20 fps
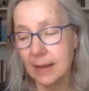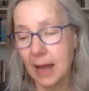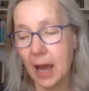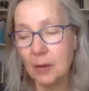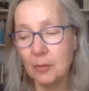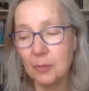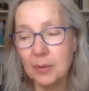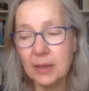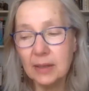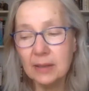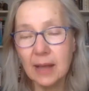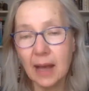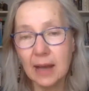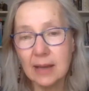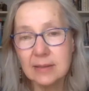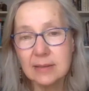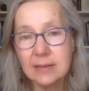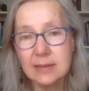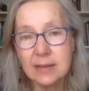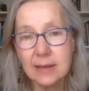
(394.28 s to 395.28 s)
I
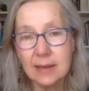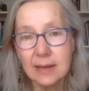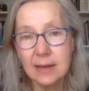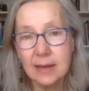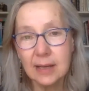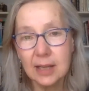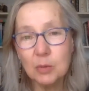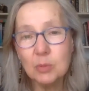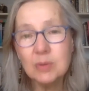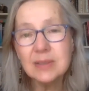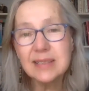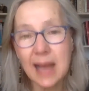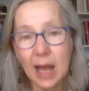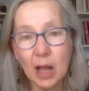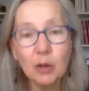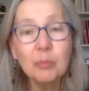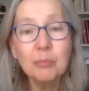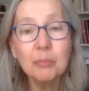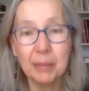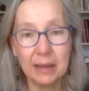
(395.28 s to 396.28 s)
realized he was
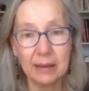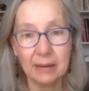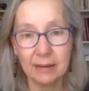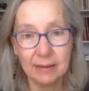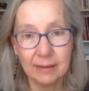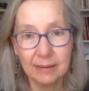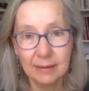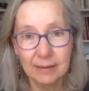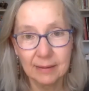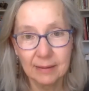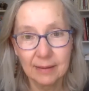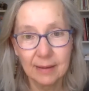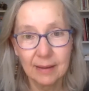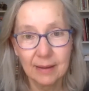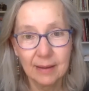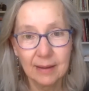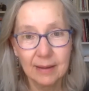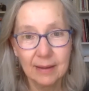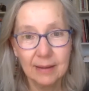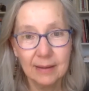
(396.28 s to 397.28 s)
helping.
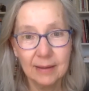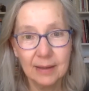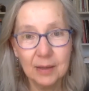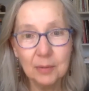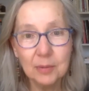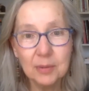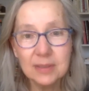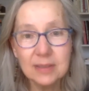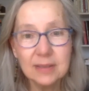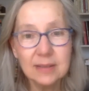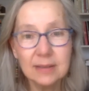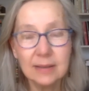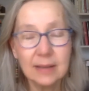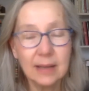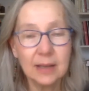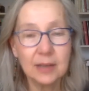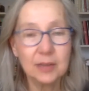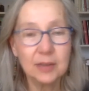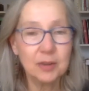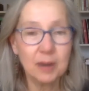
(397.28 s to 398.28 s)
He wasn't
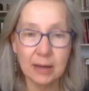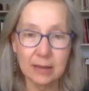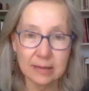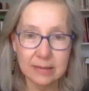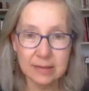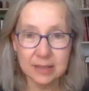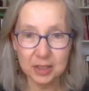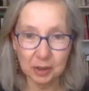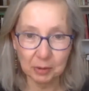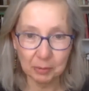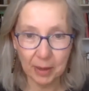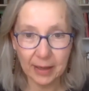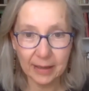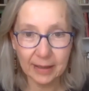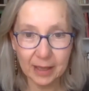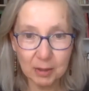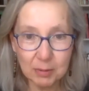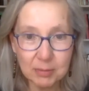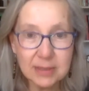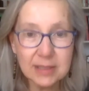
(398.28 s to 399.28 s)
like trying to steal Reiki.
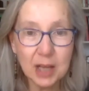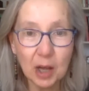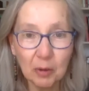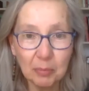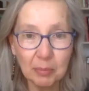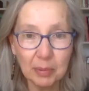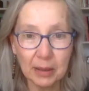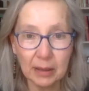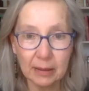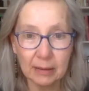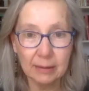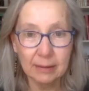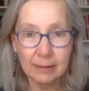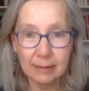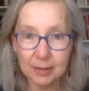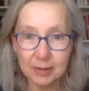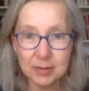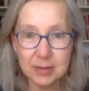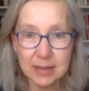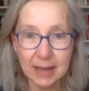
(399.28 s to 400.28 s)
He was helping.
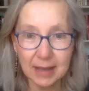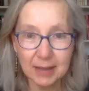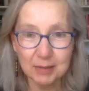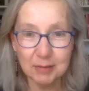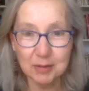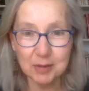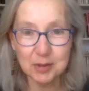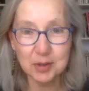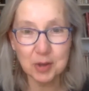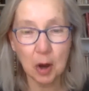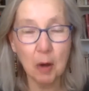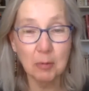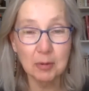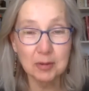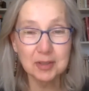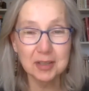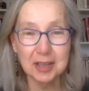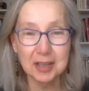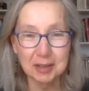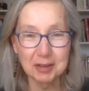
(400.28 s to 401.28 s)
Here's the end of this,
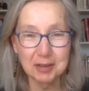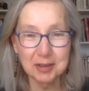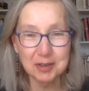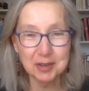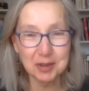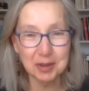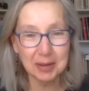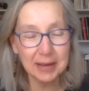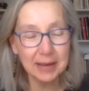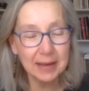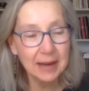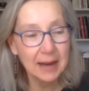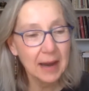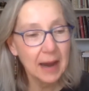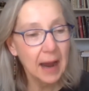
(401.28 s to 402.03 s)
almost the end of the story.